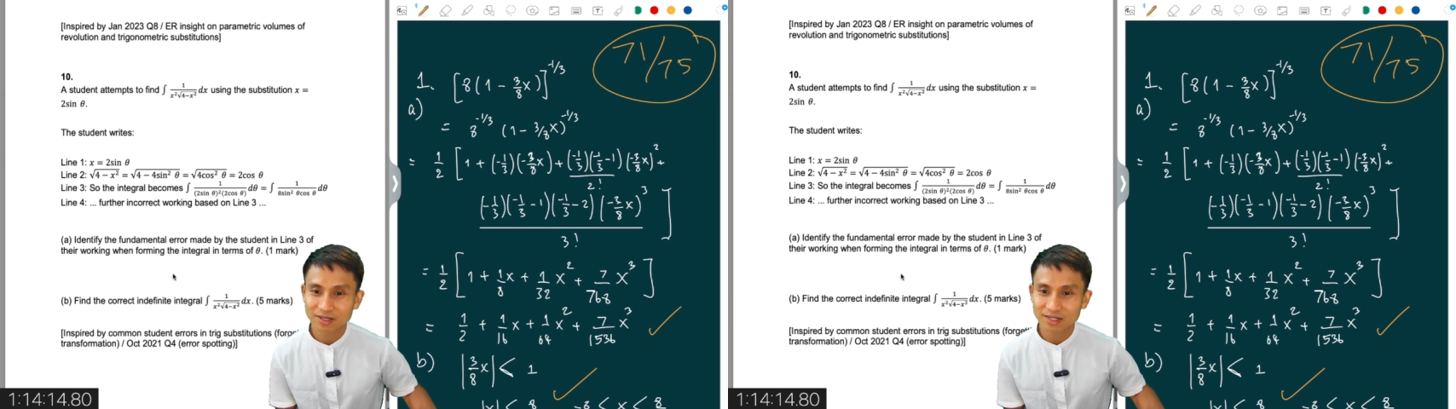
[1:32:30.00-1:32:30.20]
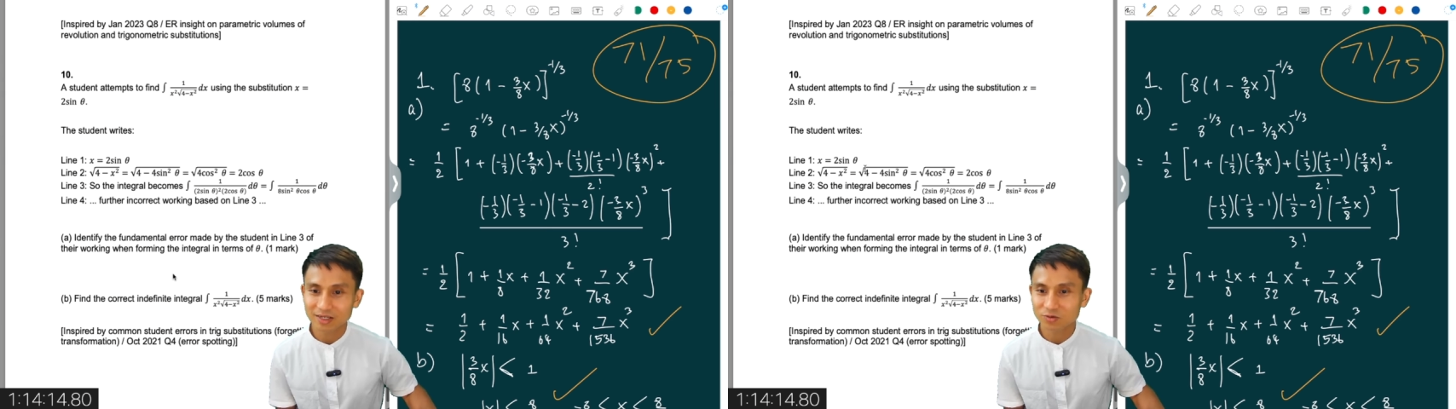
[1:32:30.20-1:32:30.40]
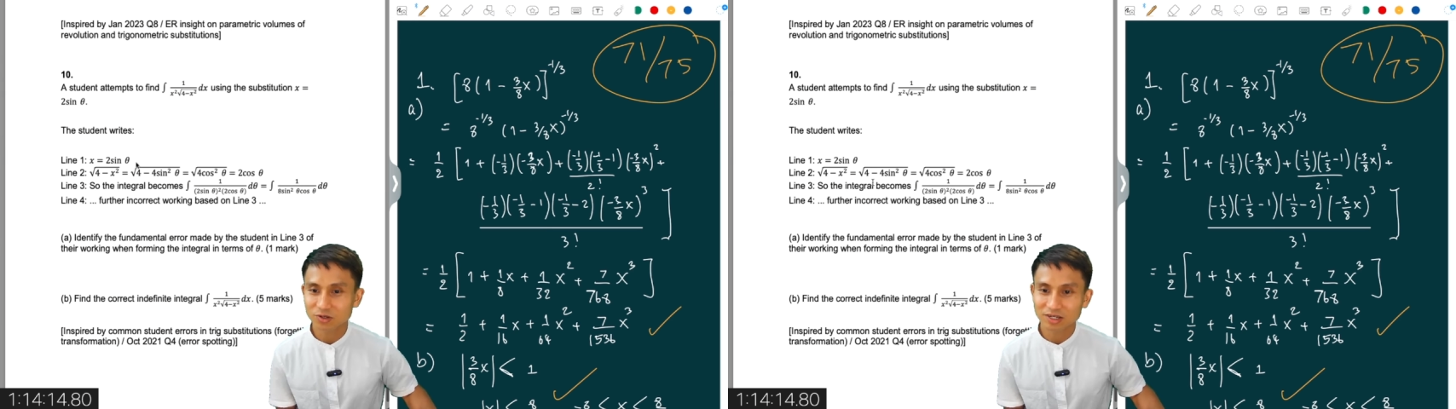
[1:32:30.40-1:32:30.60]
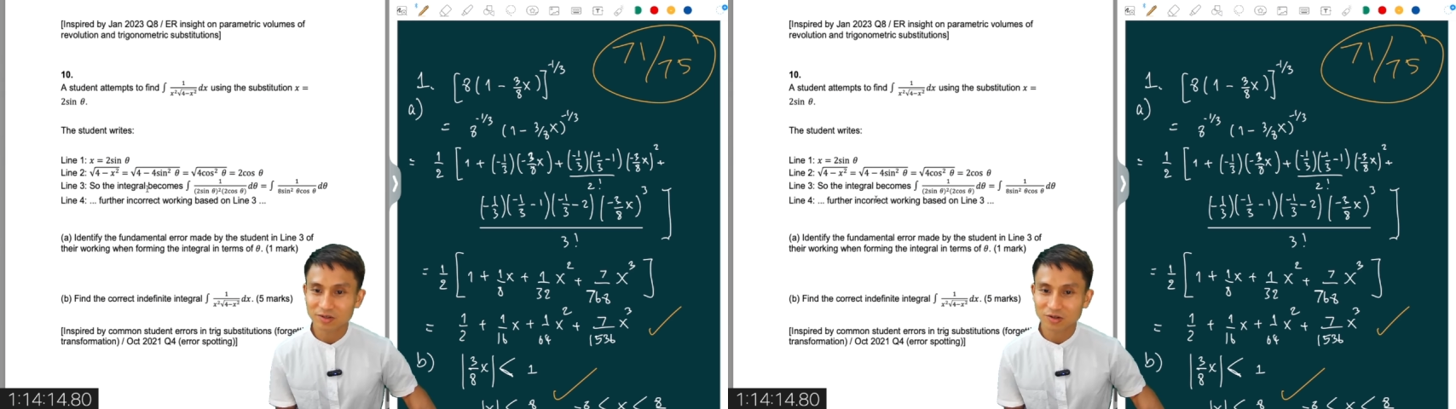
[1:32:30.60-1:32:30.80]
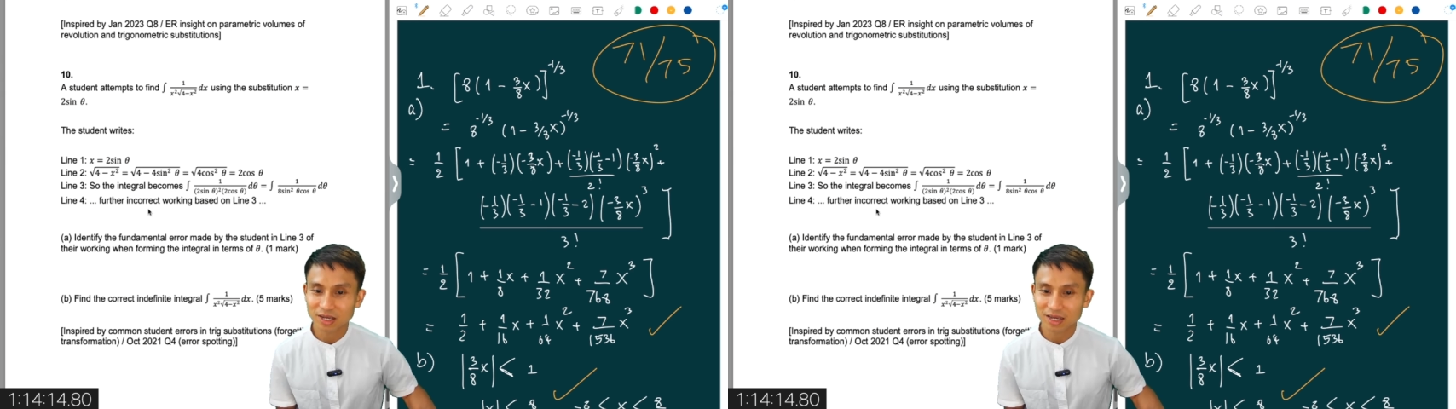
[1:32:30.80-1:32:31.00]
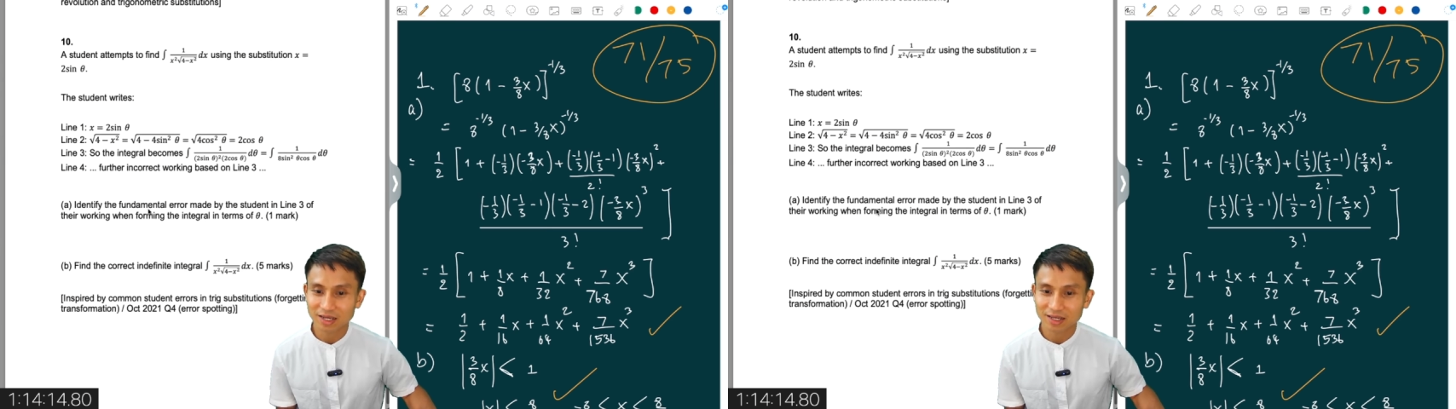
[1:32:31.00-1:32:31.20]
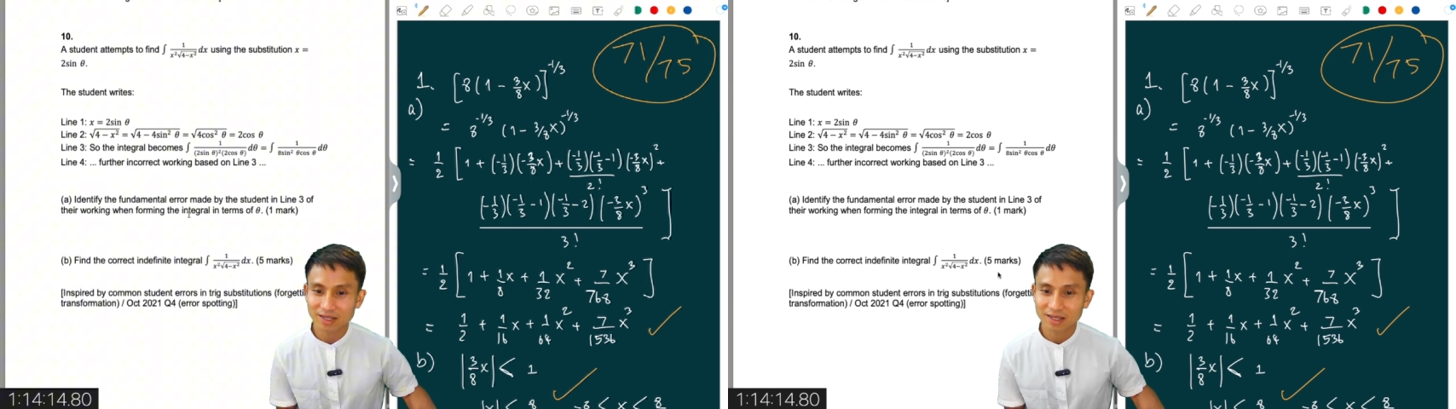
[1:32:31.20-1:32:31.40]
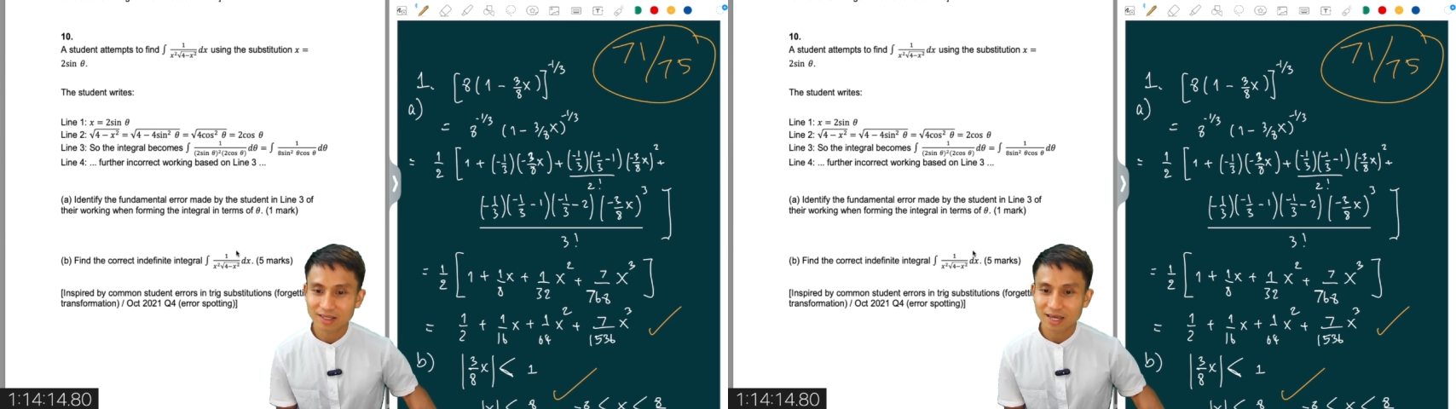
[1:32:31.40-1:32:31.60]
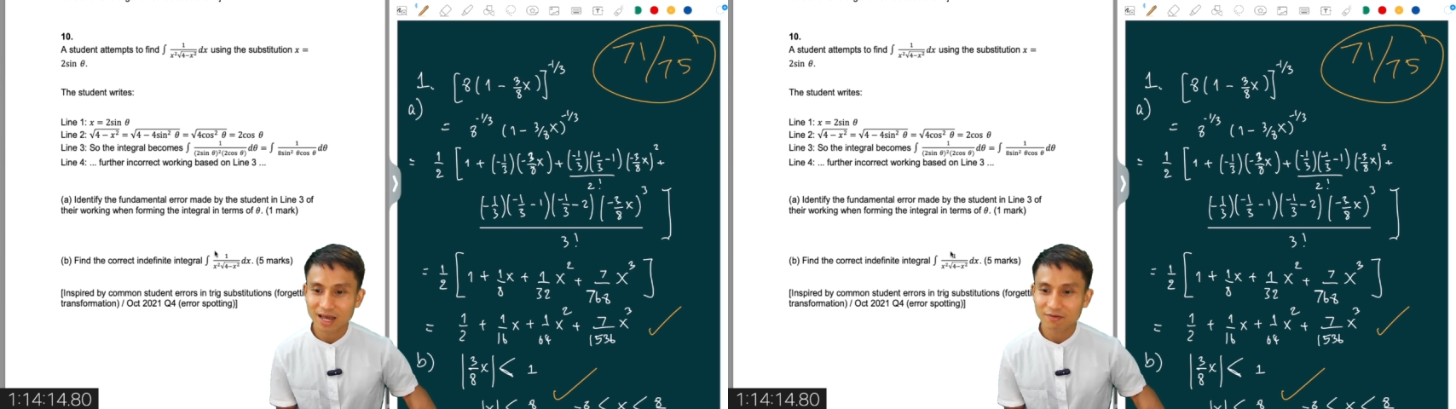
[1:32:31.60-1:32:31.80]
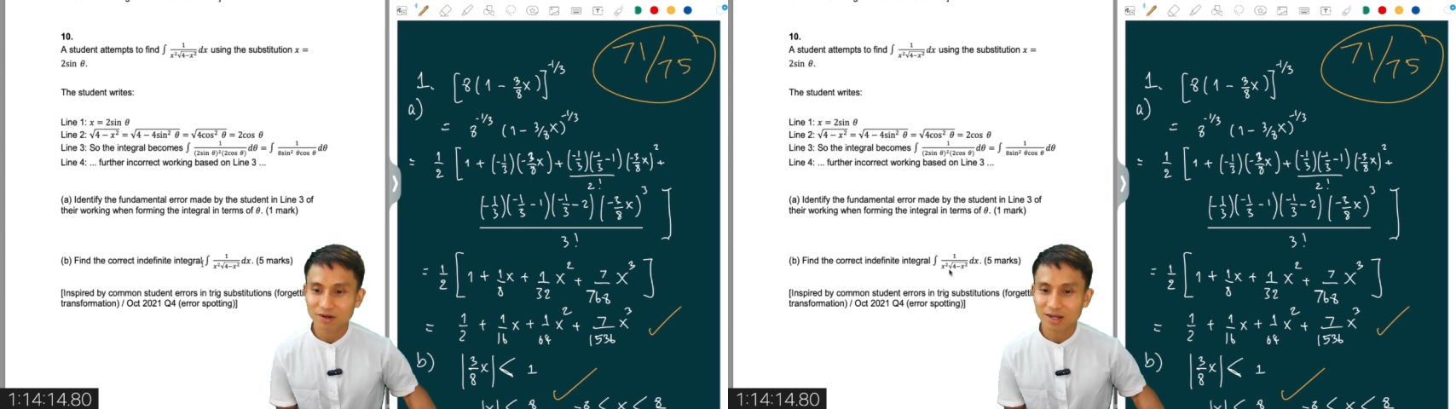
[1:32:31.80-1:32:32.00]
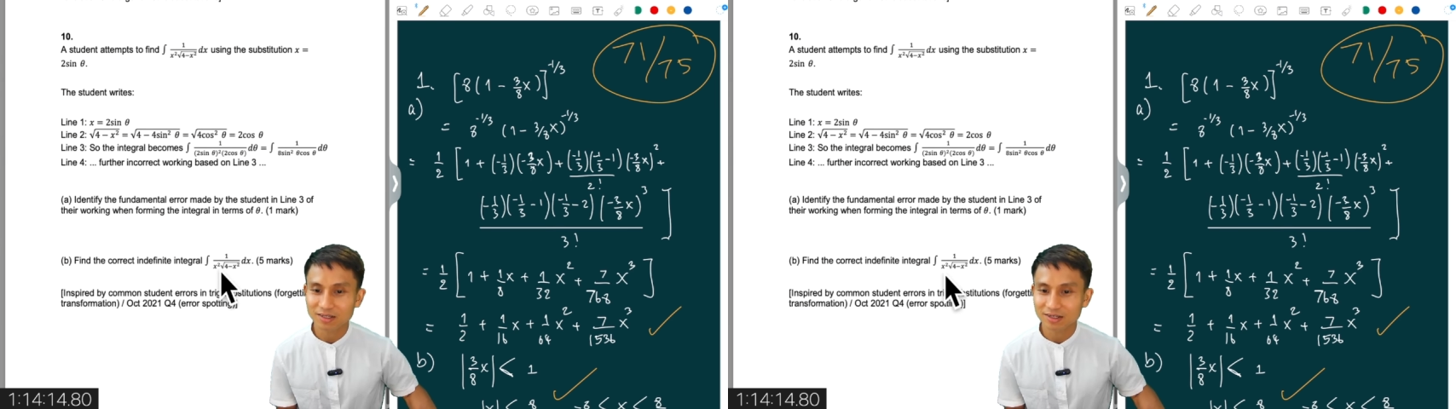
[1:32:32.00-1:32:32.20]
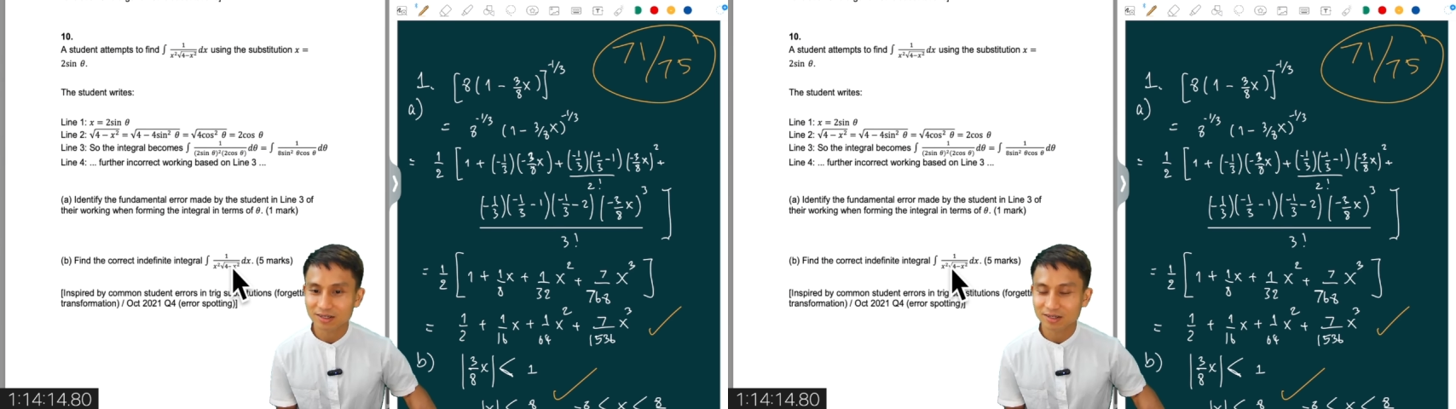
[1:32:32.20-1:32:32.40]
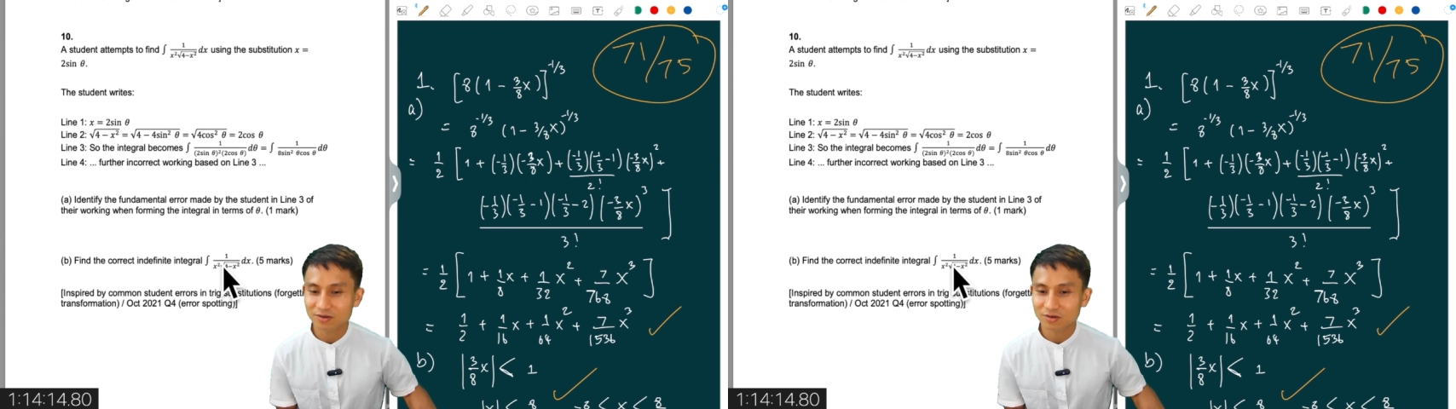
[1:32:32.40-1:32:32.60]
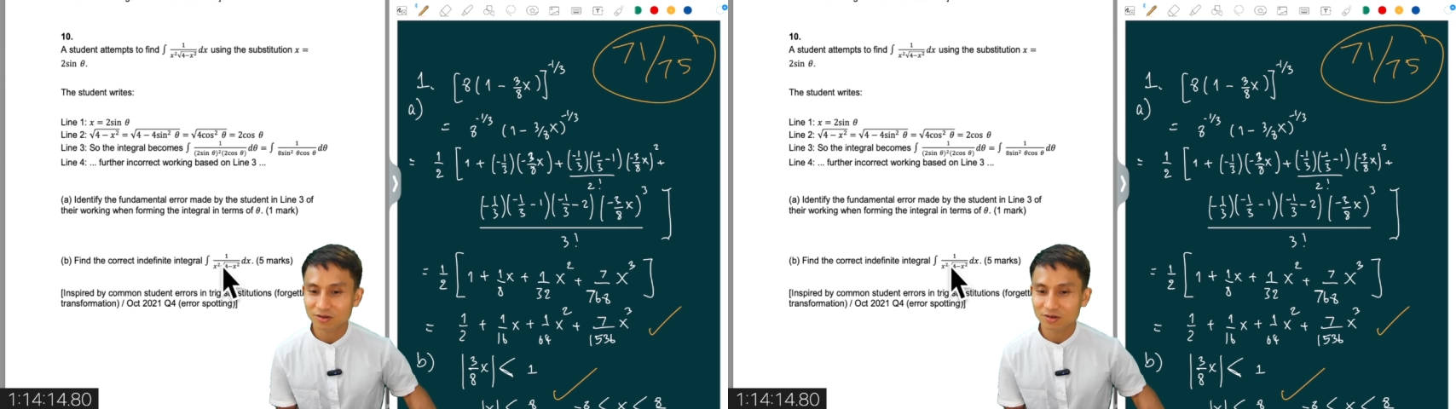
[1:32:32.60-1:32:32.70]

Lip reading: This one is okay. Yeah, I forgot to